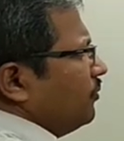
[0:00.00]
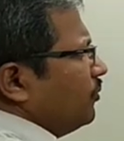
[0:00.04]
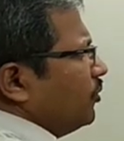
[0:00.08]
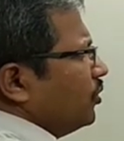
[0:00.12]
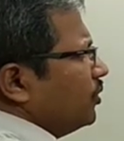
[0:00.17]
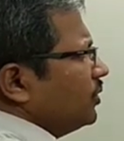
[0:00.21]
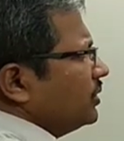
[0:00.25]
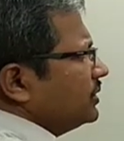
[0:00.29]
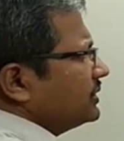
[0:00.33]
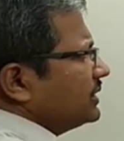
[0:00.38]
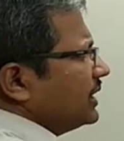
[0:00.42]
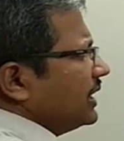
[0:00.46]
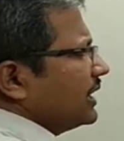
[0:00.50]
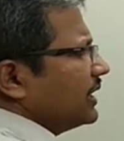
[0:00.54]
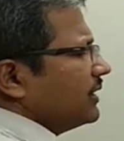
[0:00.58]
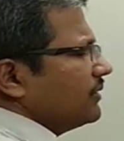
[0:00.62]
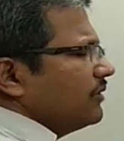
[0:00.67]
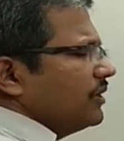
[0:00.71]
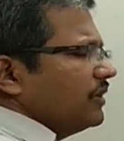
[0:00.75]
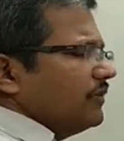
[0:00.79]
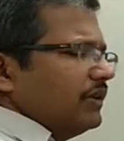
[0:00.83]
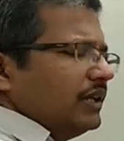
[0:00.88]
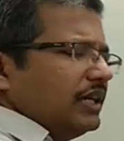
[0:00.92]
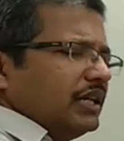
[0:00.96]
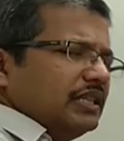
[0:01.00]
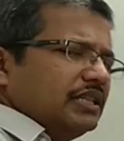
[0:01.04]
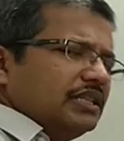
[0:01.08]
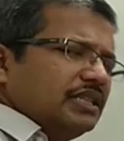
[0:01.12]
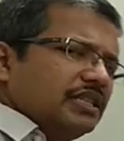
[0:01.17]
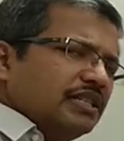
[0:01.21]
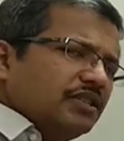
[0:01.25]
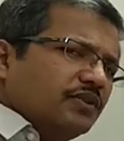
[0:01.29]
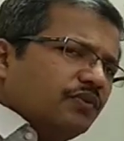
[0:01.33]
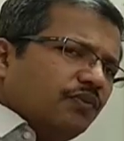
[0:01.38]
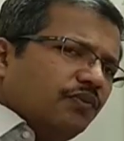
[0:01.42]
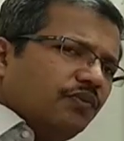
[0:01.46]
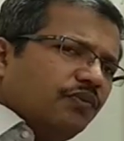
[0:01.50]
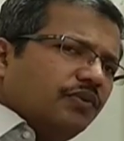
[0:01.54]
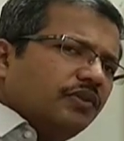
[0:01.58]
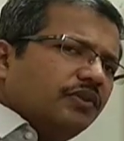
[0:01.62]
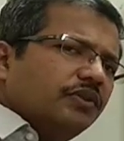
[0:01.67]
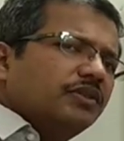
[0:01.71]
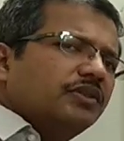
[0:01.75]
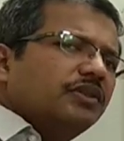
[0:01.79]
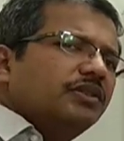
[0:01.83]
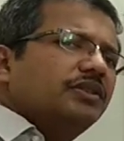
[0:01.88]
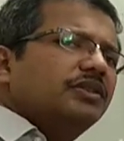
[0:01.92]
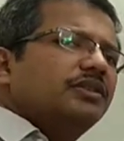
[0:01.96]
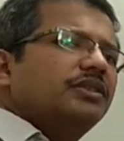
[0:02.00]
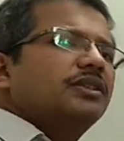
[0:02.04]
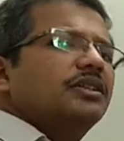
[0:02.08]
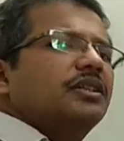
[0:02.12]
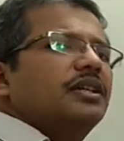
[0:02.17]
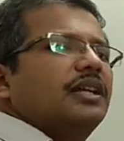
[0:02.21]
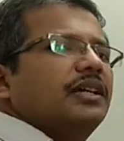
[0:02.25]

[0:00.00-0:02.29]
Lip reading: monosaccharide we can just further